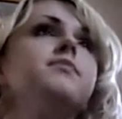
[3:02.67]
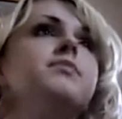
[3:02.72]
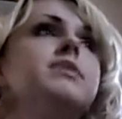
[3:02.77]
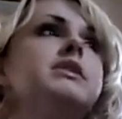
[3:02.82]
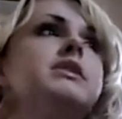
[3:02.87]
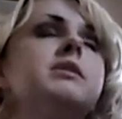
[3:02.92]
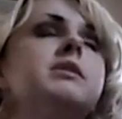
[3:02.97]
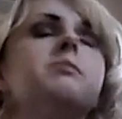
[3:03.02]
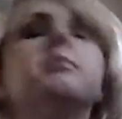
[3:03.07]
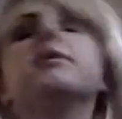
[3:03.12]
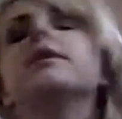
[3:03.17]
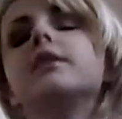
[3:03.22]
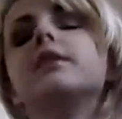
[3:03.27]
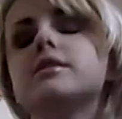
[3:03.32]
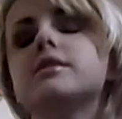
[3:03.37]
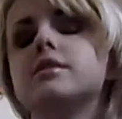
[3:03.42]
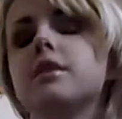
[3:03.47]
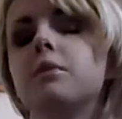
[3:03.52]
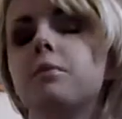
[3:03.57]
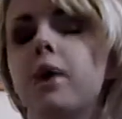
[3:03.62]
It's like, but then they
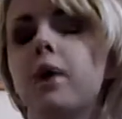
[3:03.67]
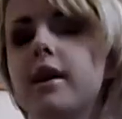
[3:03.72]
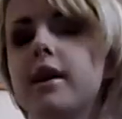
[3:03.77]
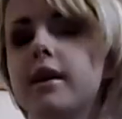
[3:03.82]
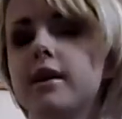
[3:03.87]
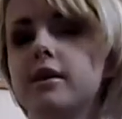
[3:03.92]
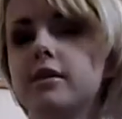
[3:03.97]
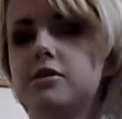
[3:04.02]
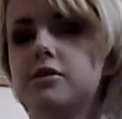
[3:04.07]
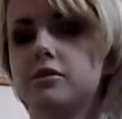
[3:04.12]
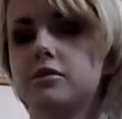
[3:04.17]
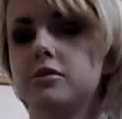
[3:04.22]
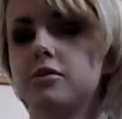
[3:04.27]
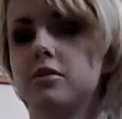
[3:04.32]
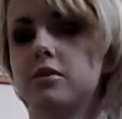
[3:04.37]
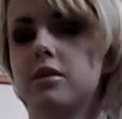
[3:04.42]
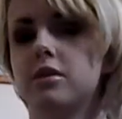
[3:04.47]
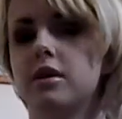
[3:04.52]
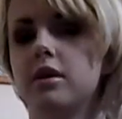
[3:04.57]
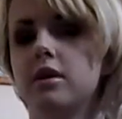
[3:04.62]
start whining at the
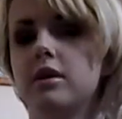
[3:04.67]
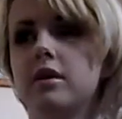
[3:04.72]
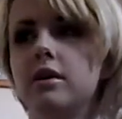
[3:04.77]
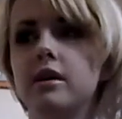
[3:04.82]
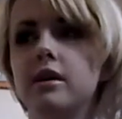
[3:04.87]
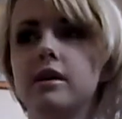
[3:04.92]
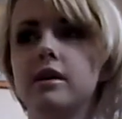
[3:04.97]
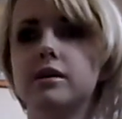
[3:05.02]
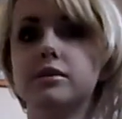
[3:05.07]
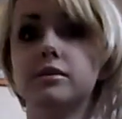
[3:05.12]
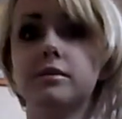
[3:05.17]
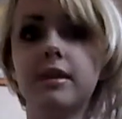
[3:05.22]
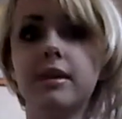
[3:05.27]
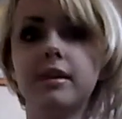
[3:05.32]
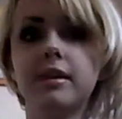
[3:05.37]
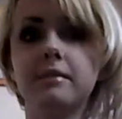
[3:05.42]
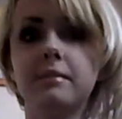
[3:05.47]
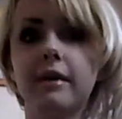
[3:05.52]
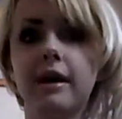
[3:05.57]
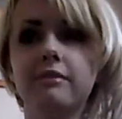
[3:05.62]
door. So I
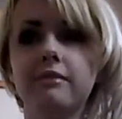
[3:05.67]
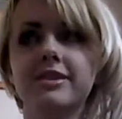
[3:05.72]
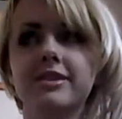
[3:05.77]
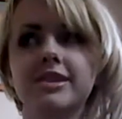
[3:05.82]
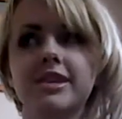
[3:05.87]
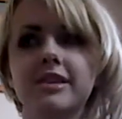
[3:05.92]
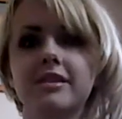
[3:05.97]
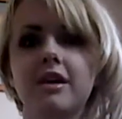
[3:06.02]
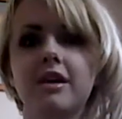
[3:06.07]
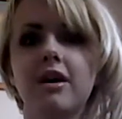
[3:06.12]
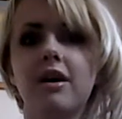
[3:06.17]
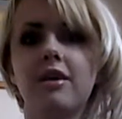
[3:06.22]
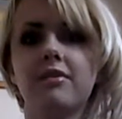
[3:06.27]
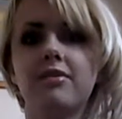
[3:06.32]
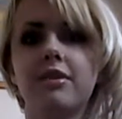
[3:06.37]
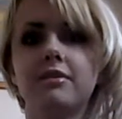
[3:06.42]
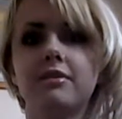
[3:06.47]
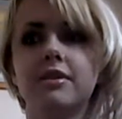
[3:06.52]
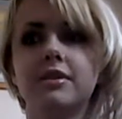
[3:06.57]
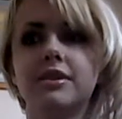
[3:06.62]
let them out, another half
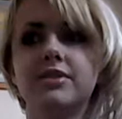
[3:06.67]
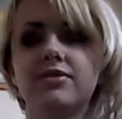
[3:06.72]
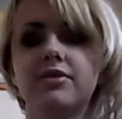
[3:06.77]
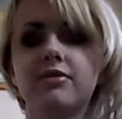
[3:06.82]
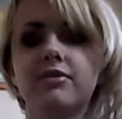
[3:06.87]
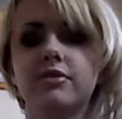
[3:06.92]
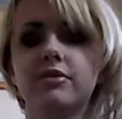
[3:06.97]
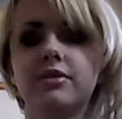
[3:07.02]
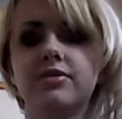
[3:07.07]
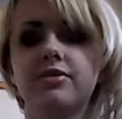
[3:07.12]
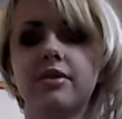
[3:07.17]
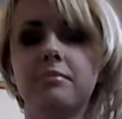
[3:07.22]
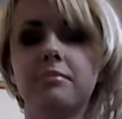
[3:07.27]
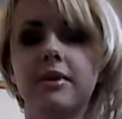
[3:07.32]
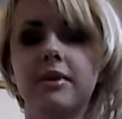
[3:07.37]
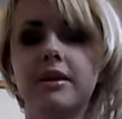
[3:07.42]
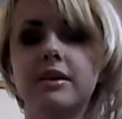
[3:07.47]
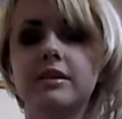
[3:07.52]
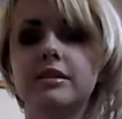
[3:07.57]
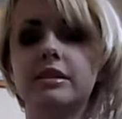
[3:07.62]
hour, 30, 45
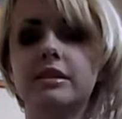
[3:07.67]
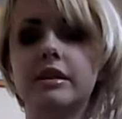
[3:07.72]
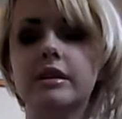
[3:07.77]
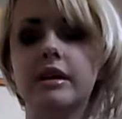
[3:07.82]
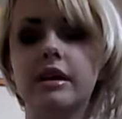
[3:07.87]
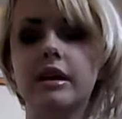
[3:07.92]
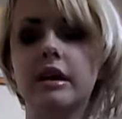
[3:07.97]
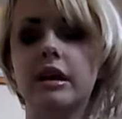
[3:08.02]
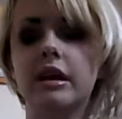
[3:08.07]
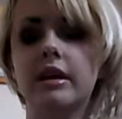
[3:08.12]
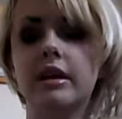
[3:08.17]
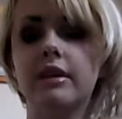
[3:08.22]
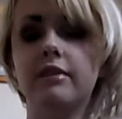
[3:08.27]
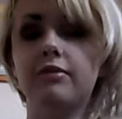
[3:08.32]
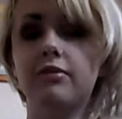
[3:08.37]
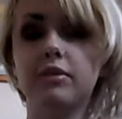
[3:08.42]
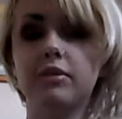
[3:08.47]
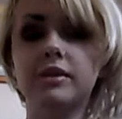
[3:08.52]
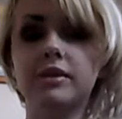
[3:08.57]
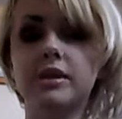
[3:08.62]
minutes. They're
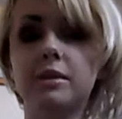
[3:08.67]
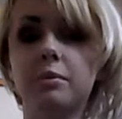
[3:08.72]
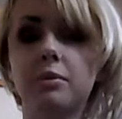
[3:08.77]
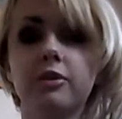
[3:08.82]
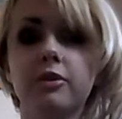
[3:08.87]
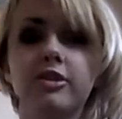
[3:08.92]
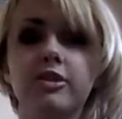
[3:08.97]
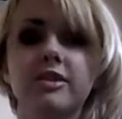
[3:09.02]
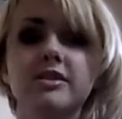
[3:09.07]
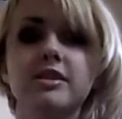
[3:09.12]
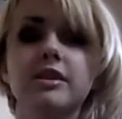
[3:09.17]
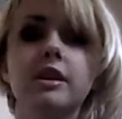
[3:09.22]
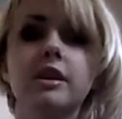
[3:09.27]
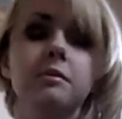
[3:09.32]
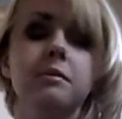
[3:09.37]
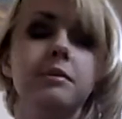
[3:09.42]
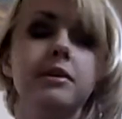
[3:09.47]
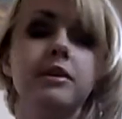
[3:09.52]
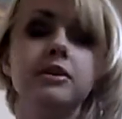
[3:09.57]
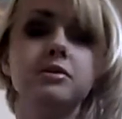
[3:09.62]
falling asleep on the grass and they
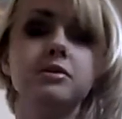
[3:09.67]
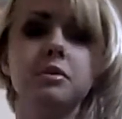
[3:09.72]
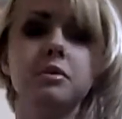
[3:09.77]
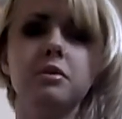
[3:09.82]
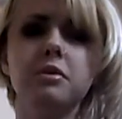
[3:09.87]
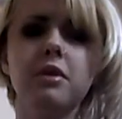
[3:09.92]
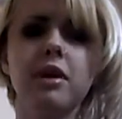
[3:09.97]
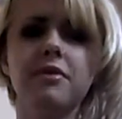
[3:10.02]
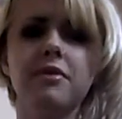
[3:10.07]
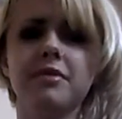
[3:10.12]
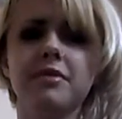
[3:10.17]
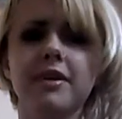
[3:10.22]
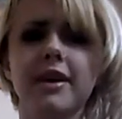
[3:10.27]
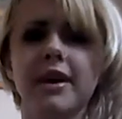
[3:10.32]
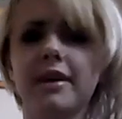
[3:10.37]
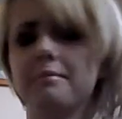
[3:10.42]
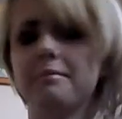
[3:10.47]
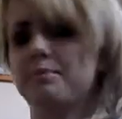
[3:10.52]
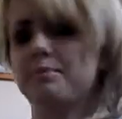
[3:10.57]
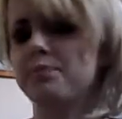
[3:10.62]
come in and do it all over
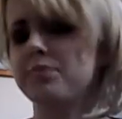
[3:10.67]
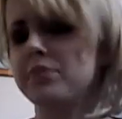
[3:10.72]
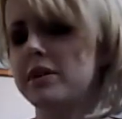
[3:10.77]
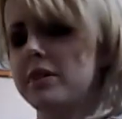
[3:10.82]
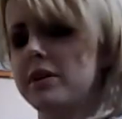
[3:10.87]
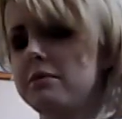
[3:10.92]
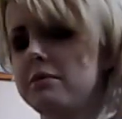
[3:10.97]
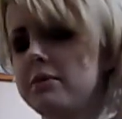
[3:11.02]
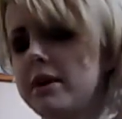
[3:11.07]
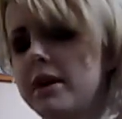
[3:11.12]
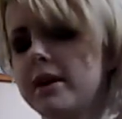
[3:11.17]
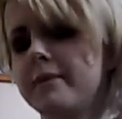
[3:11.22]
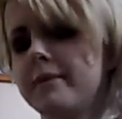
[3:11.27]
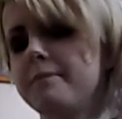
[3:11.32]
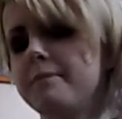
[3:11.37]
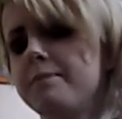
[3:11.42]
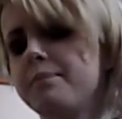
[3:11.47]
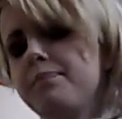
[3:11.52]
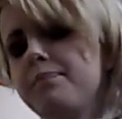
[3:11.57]
again. I don't get it.